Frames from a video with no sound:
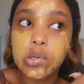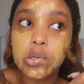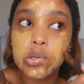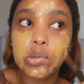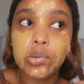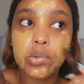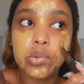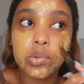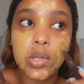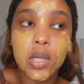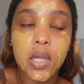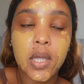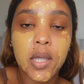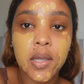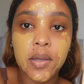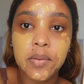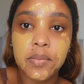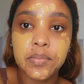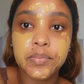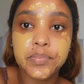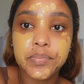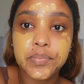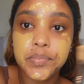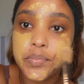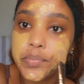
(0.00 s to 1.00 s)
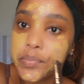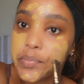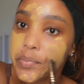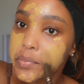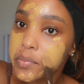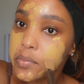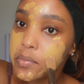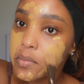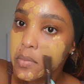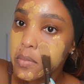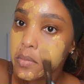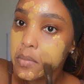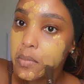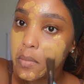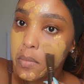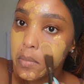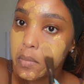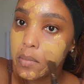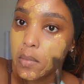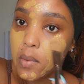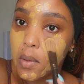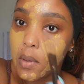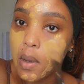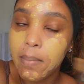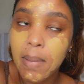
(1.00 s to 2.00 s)
to
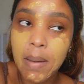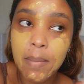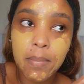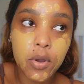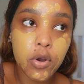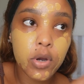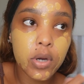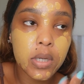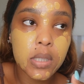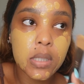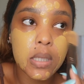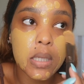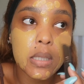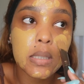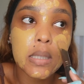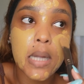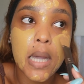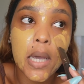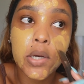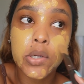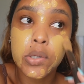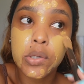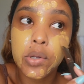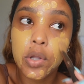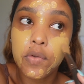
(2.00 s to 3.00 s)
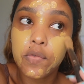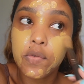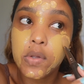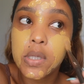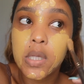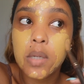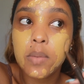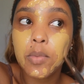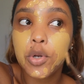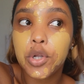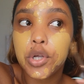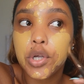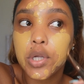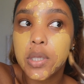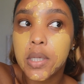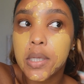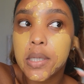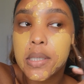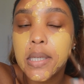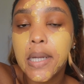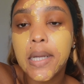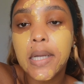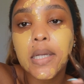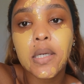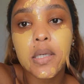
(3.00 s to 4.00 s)
my mirror is this side, so if you see me looking this
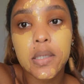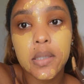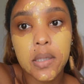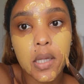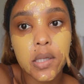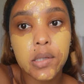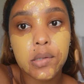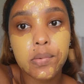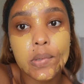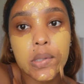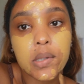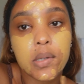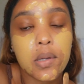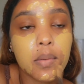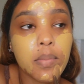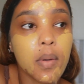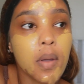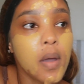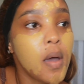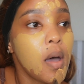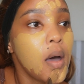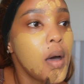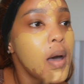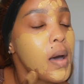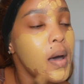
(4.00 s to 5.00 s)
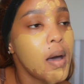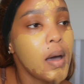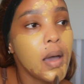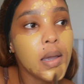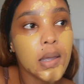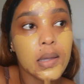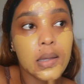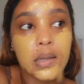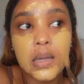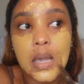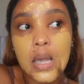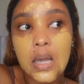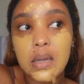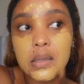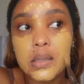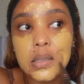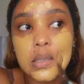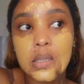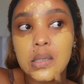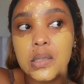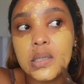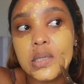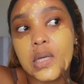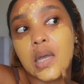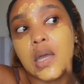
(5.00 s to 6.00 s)
side, that's what's up.
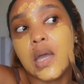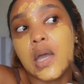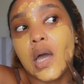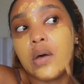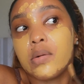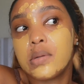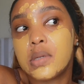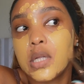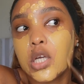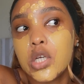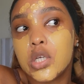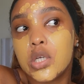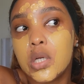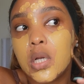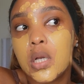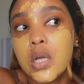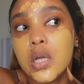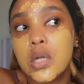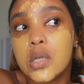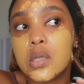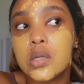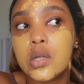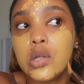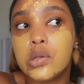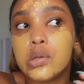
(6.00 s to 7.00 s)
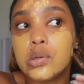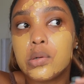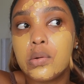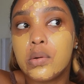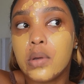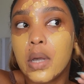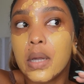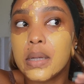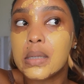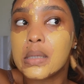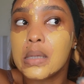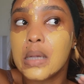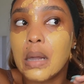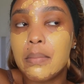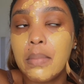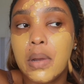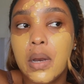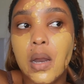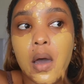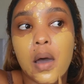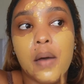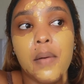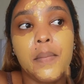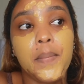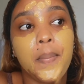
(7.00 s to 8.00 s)
Yesterday I was actually listening to a
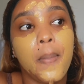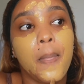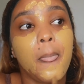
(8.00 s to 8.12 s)
seminar.